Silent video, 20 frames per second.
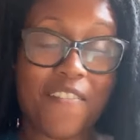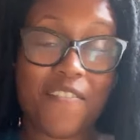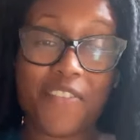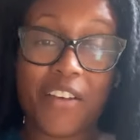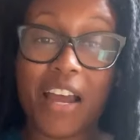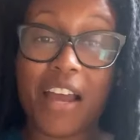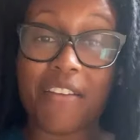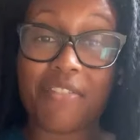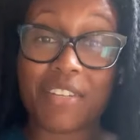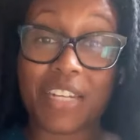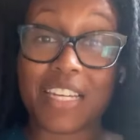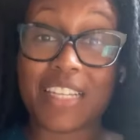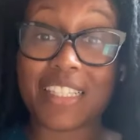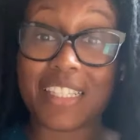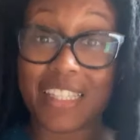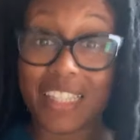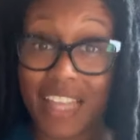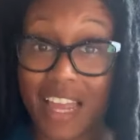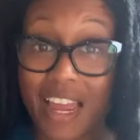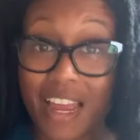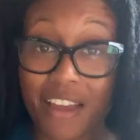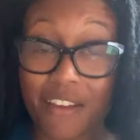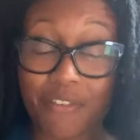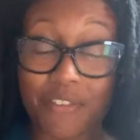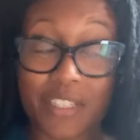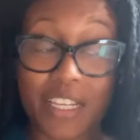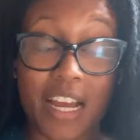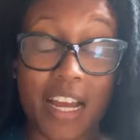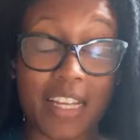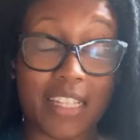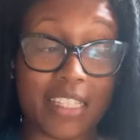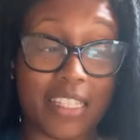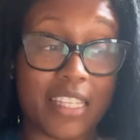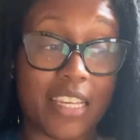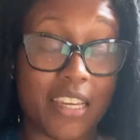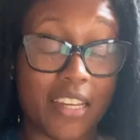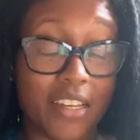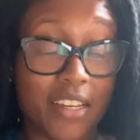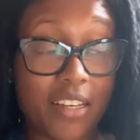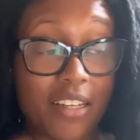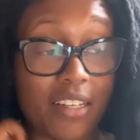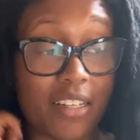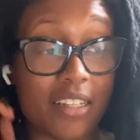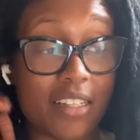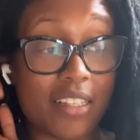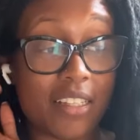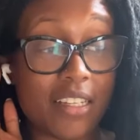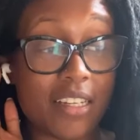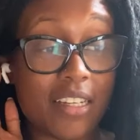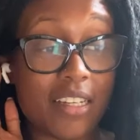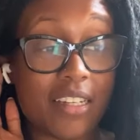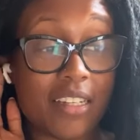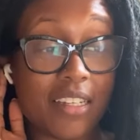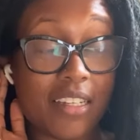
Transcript: five days left until